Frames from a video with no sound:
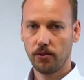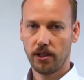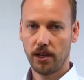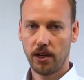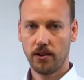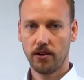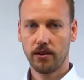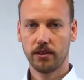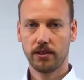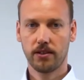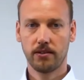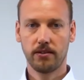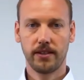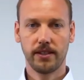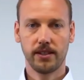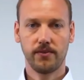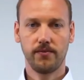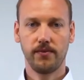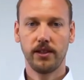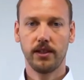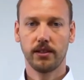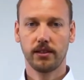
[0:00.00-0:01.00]

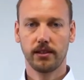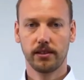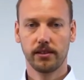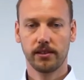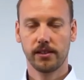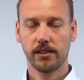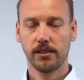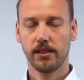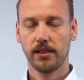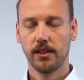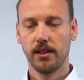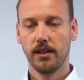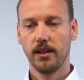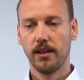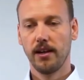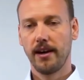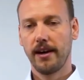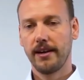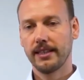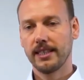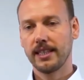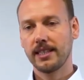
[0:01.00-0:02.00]
characterize vehicles.
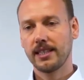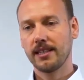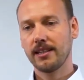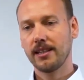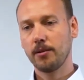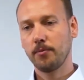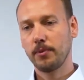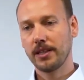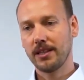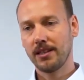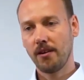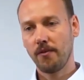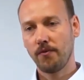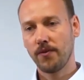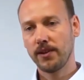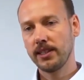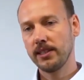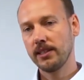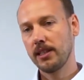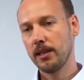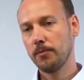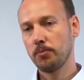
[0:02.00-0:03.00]
And that's a little bit
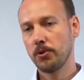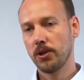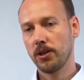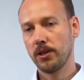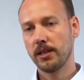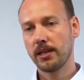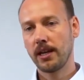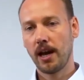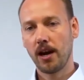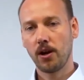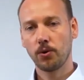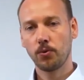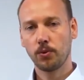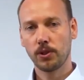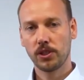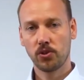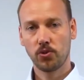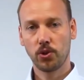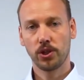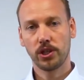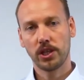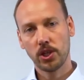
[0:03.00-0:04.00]
different in deep learning how it was
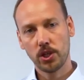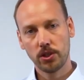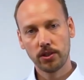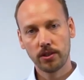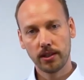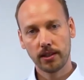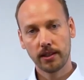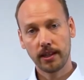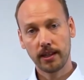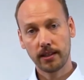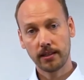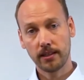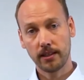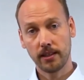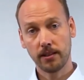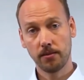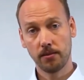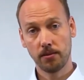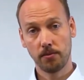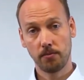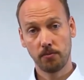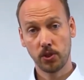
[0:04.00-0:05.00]
traditionally done
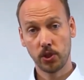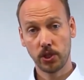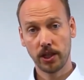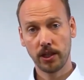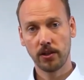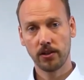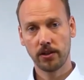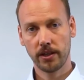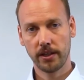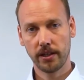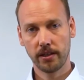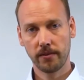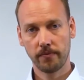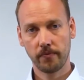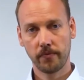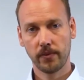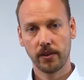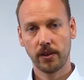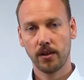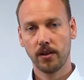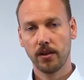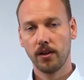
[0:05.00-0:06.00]
in machine learning.
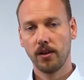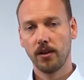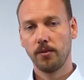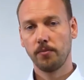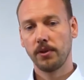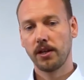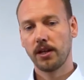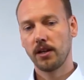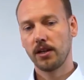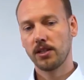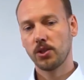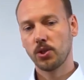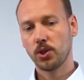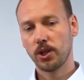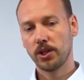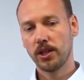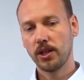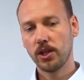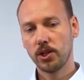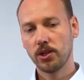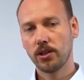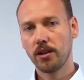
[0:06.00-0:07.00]
Because
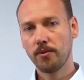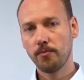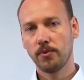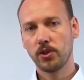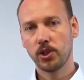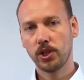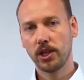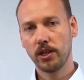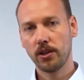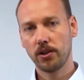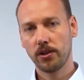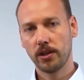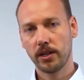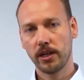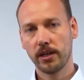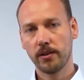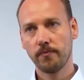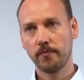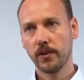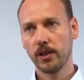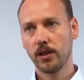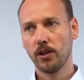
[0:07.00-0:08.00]
traditionally in machine
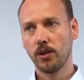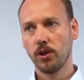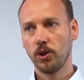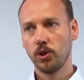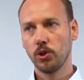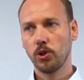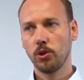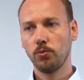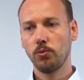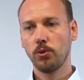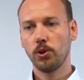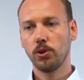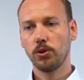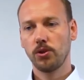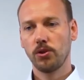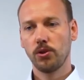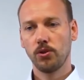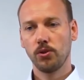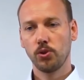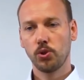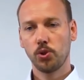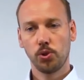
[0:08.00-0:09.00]
learning, you would
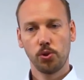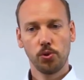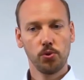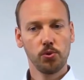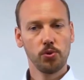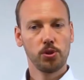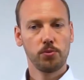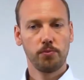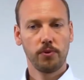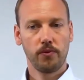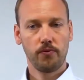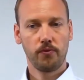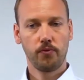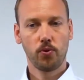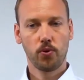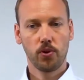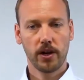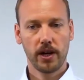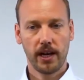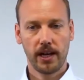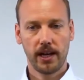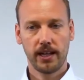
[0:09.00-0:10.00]
choose
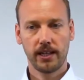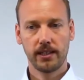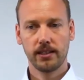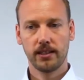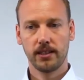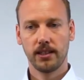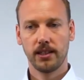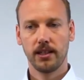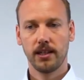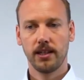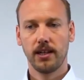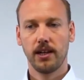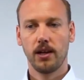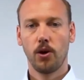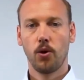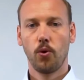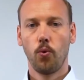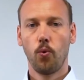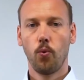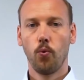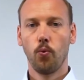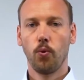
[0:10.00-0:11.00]
beforehand
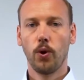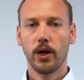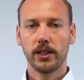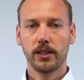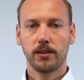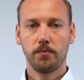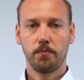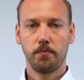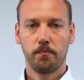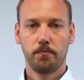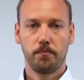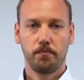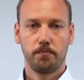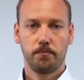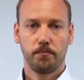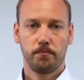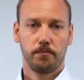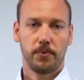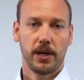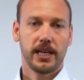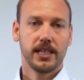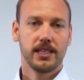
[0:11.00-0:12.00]
what
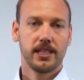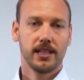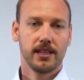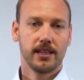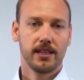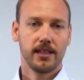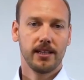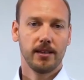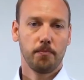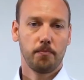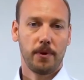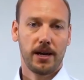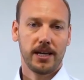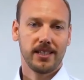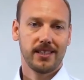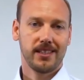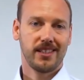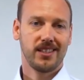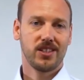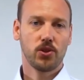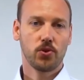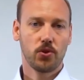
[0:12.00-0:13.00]
basically
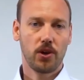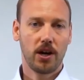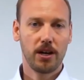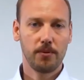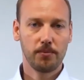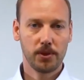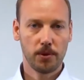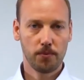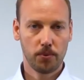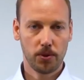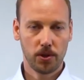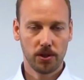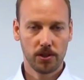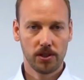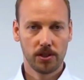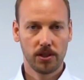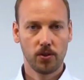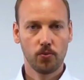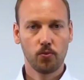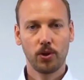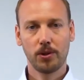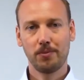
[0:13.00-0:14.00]
best describes a
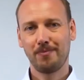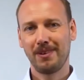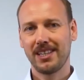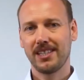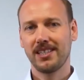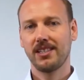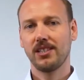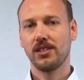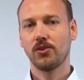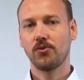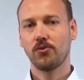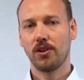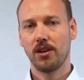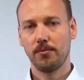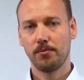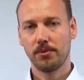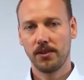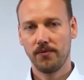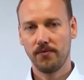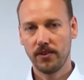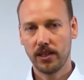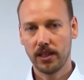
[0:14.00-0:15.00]
person, what best
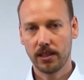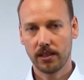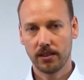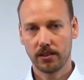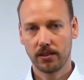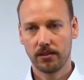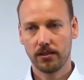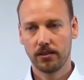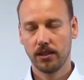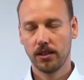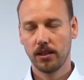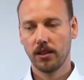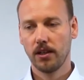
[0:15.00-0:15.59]
describes a vehicle.